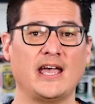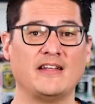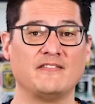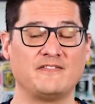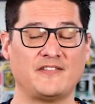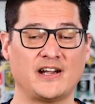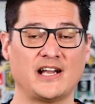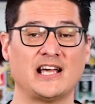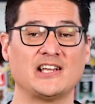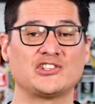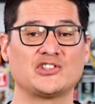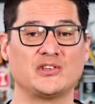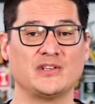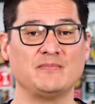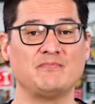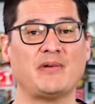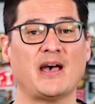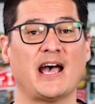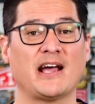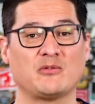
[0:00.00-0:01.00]
and financial
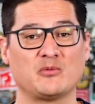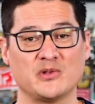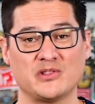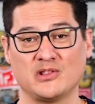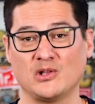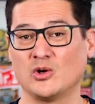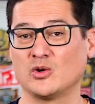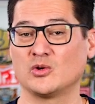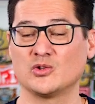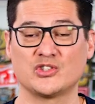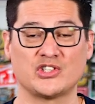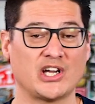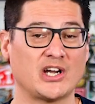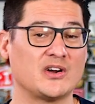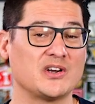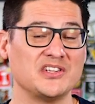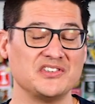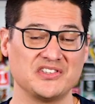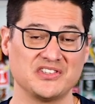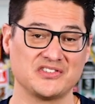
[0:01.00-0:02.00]
impact with local
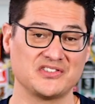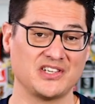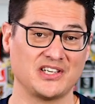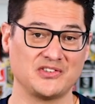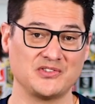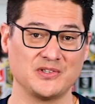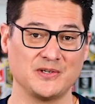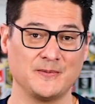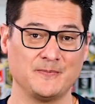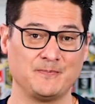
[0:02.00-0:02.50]
charities, etc.